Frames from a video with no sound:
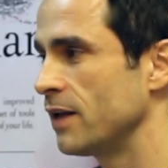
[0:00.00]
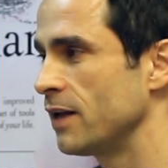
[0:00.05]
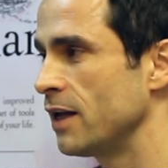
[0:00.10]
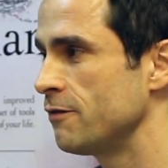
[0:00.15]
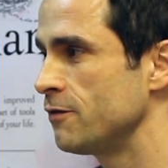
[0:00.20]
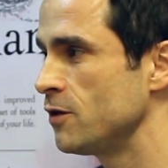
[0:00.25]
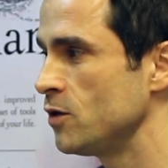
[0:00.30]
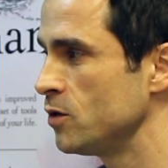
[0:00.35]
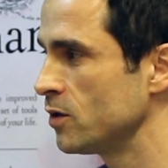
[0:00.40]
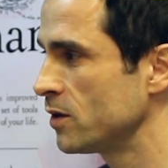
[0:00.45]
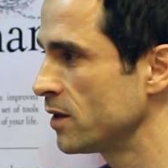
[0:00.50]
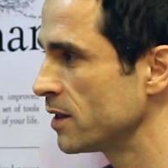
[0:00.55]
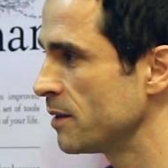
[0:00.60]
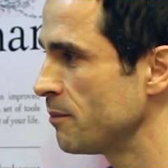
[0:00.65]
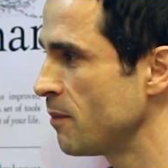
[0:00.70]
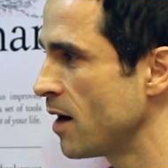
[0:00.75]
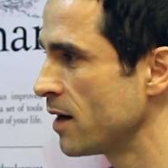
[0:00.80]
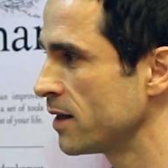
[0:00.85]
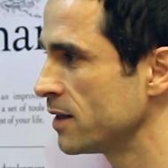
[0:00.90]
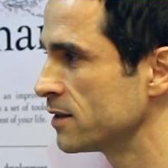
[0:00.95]
If you look at the
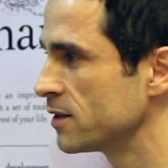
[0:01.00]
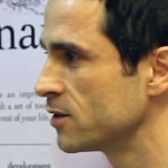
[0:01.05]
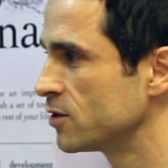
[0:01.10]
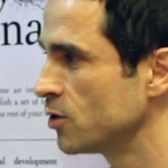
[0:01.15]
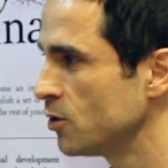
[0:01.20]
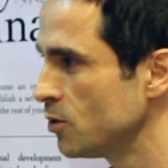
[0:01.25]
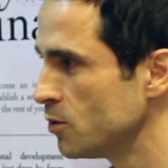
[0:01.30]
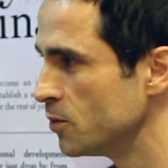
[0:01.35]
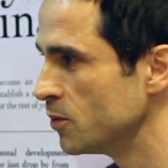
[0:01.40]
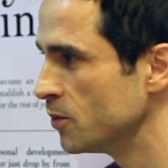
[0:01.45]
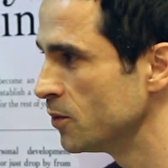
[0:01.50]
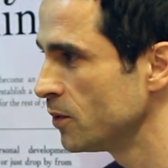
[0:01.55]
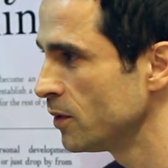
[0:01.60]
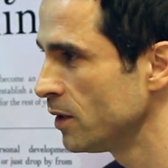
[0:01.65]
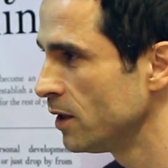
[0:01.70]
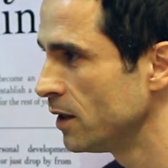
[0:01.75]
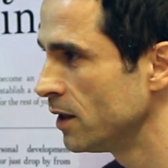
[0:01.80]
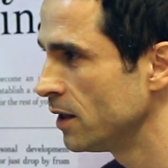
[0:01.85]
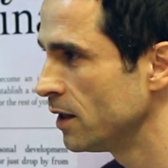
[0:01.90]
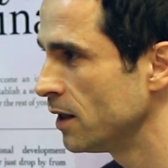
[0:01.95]
mind as a tool,
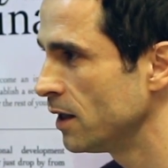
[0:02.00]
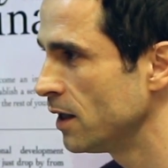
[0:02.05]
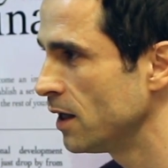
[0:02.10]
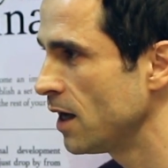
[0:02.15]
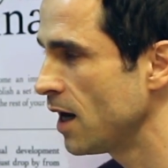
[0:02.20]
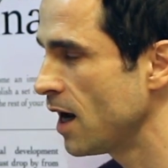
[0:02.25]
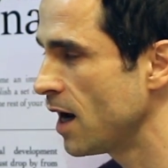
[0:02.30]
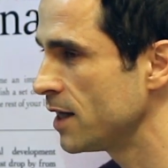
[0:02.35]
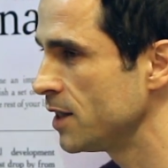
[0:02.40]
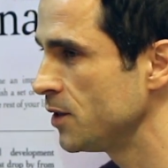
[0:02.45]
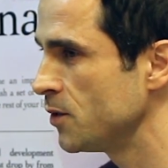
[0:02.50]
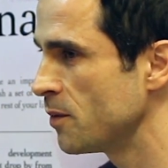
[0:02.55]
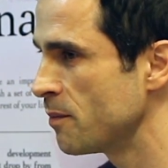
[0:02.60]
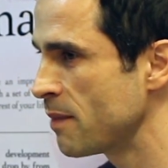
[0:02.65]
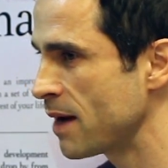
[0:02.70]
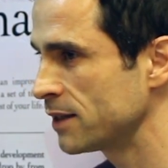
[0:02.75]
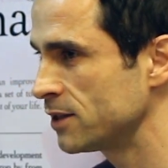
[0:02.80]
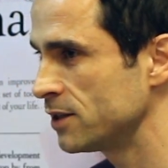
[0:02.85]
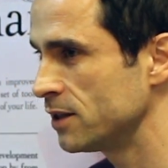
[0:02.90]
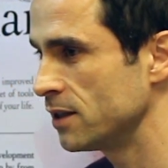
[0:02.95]
and you
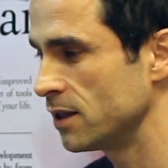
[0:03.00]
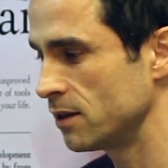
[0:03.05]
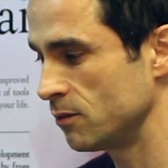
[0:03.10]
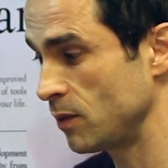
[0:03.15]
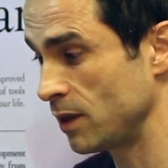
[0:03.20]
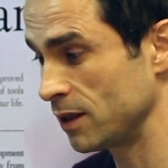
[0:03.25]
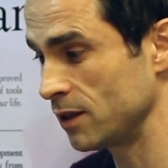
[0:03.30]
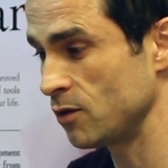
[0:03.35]
imagine that, well,